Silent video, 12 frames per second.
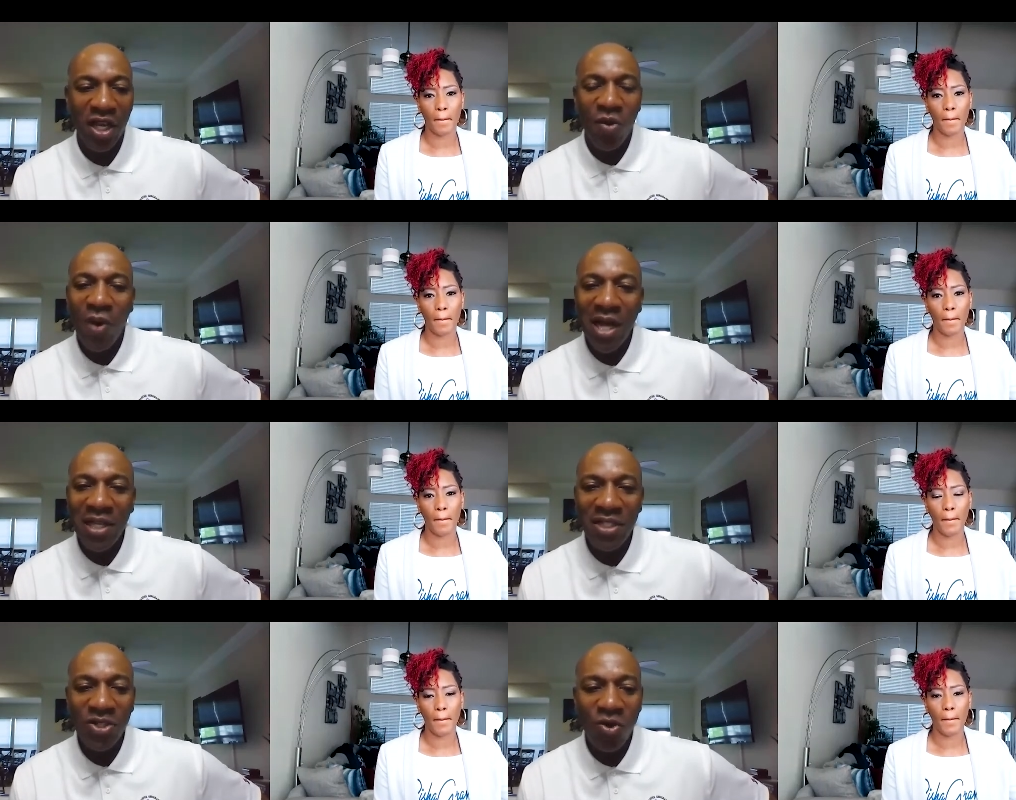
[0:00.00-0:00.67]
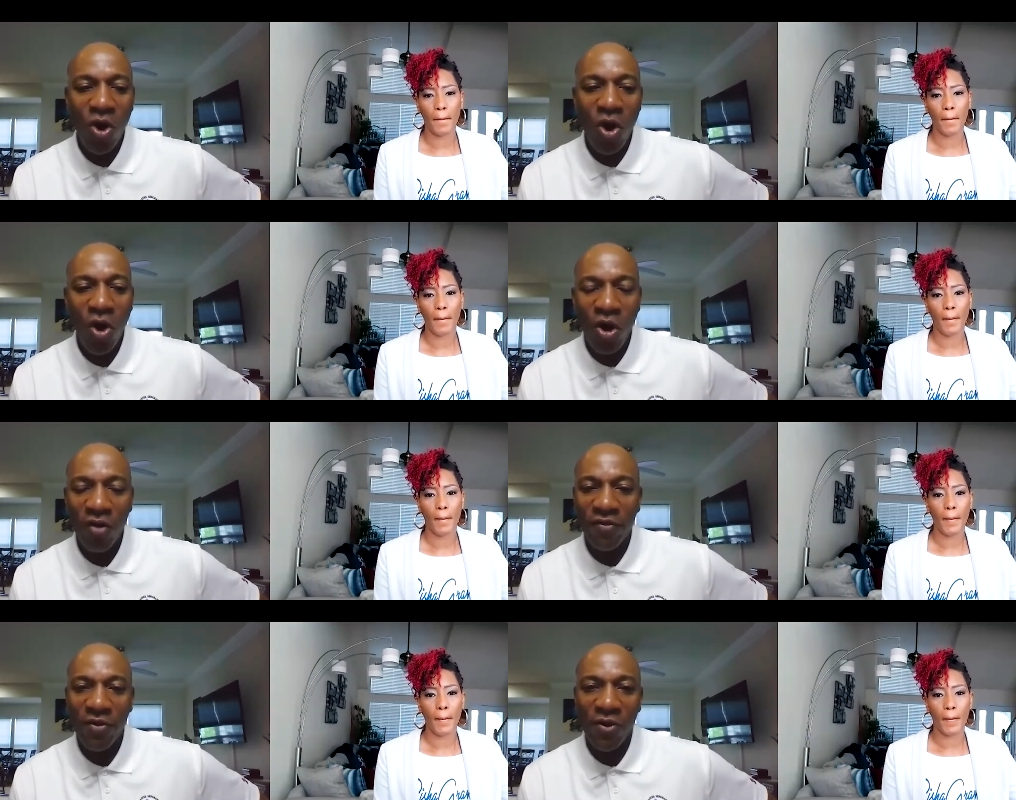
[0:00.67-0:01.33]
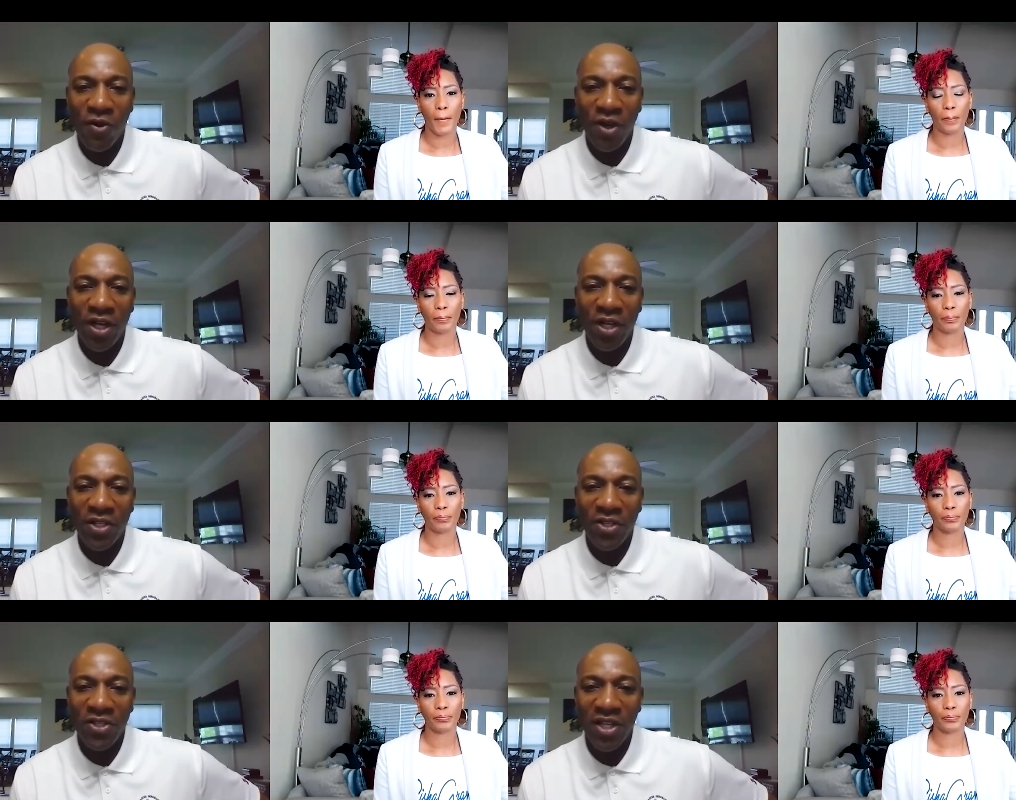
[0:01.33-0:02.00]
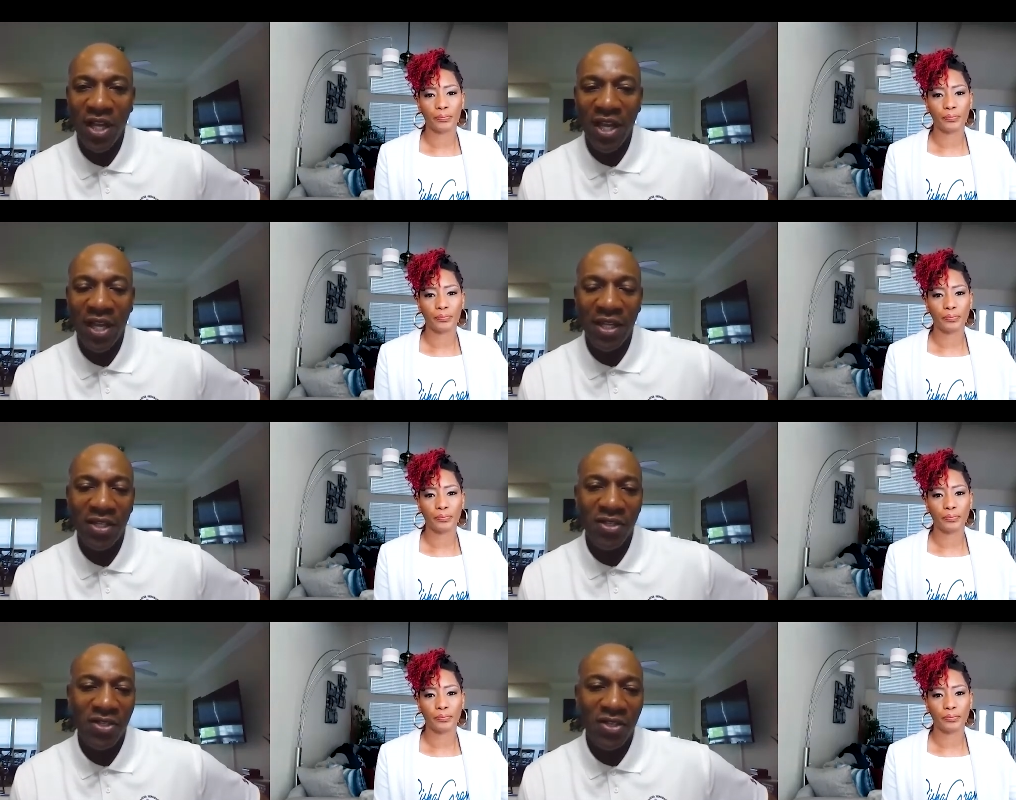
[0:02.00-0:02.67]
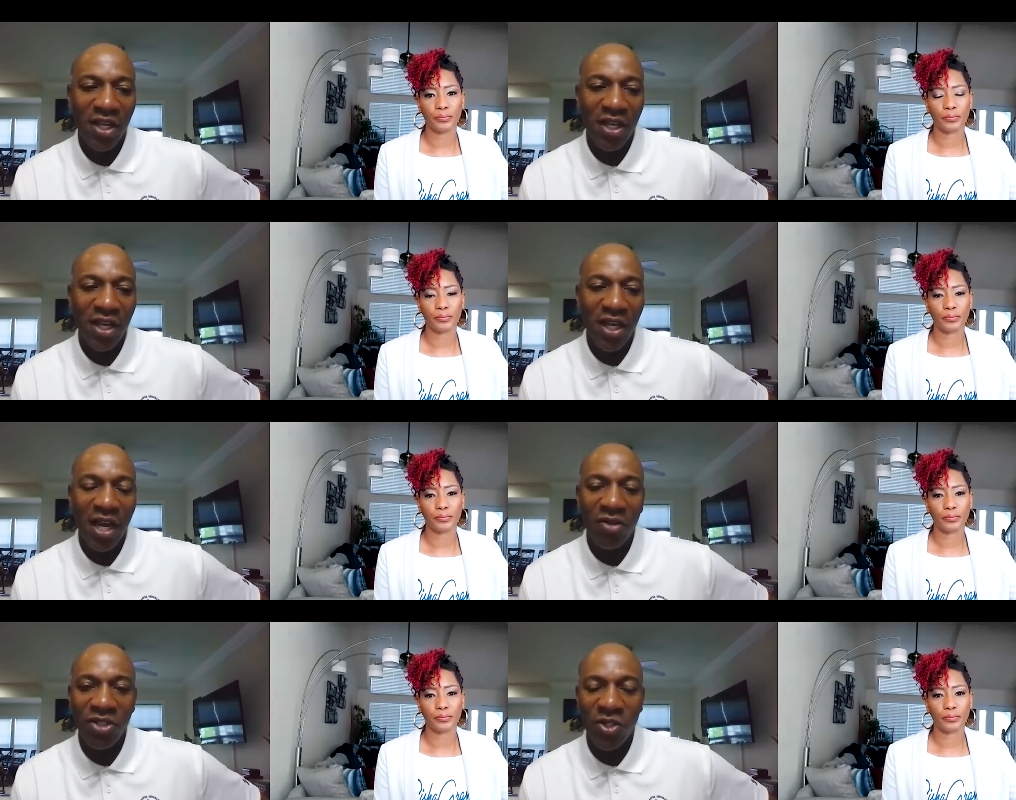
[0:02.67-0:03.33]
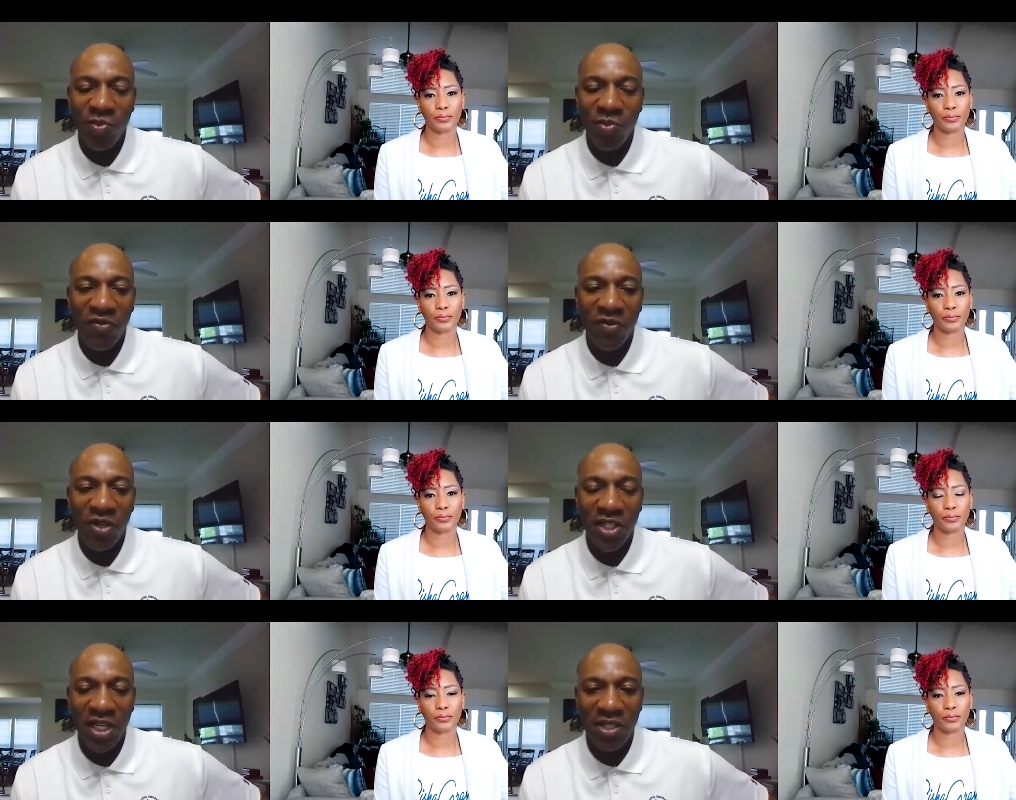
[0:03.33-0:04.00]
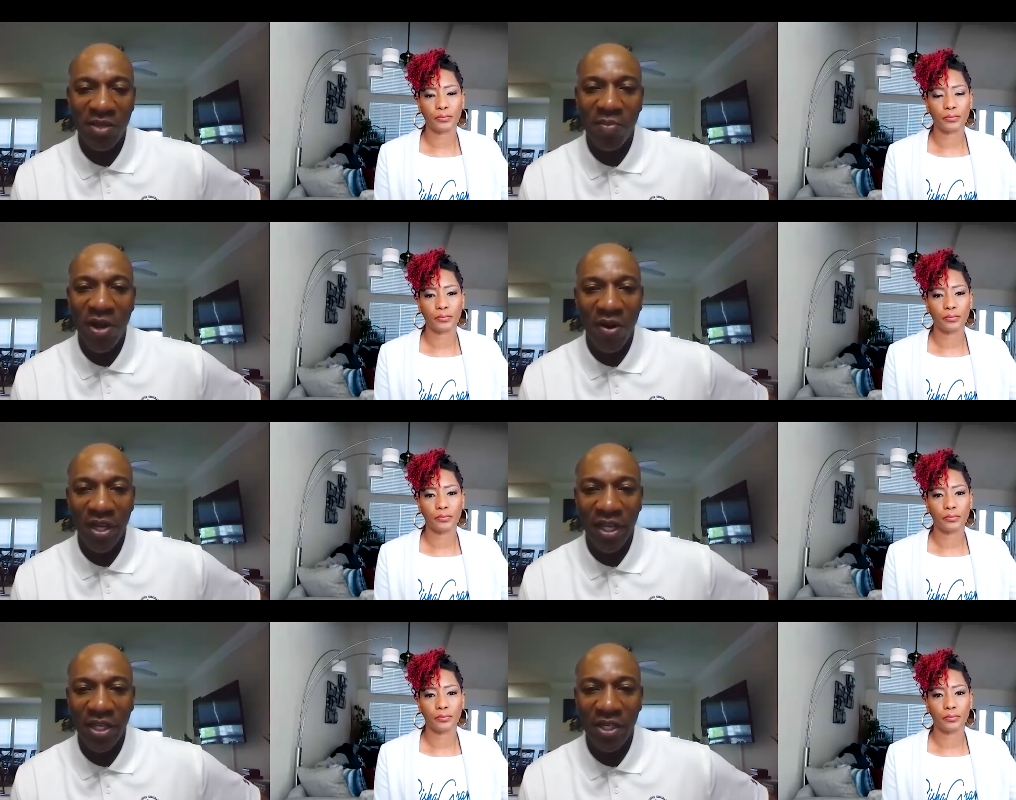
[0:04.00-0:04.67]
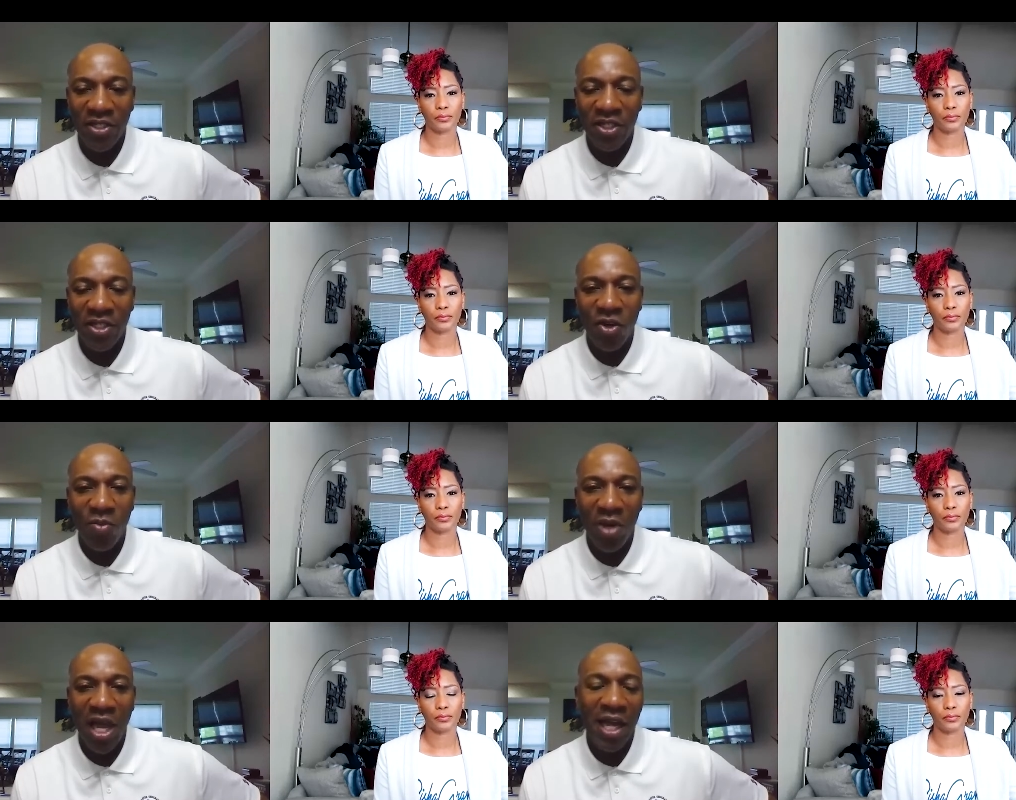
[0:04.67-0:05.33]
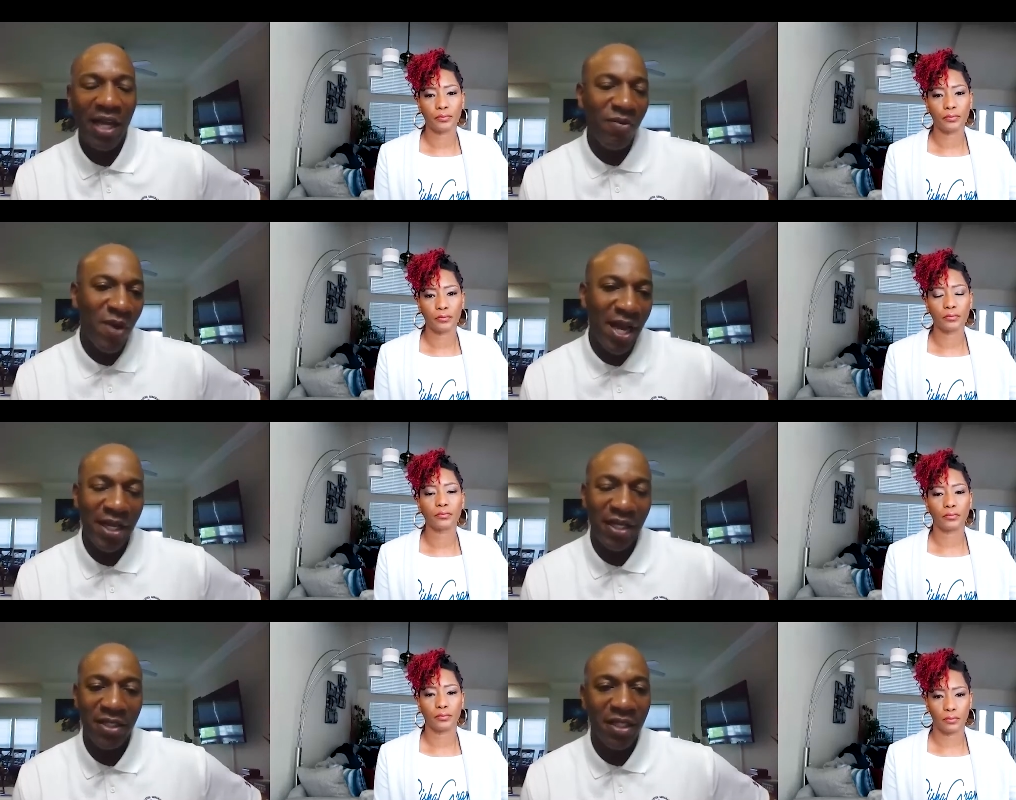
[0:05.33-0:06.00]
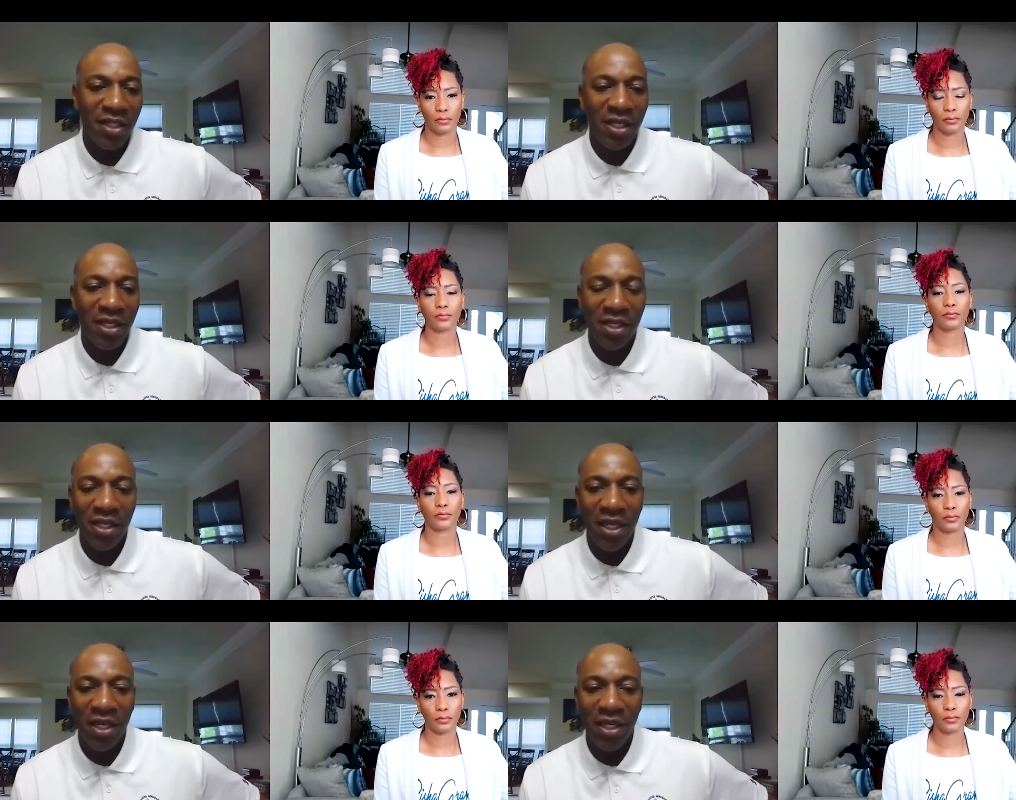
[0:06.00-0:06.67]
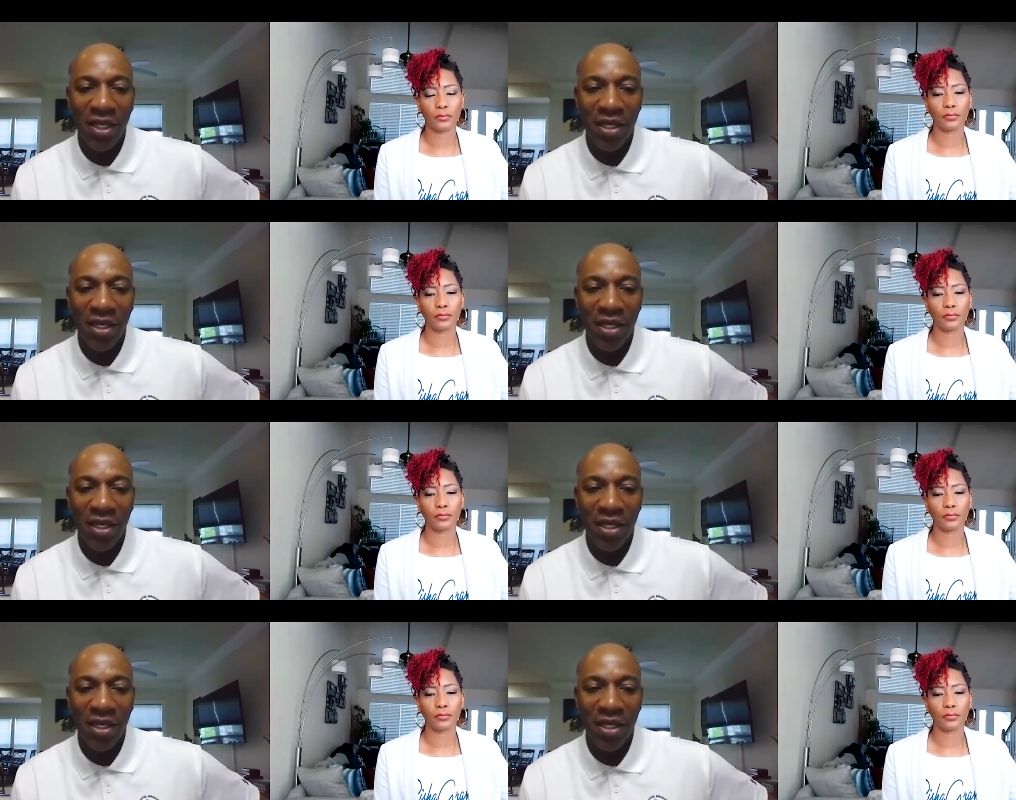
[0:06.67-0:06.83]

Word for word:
Speaker 1: why is it so hard for us as and, and i'll just speak for us as americans you know black white and and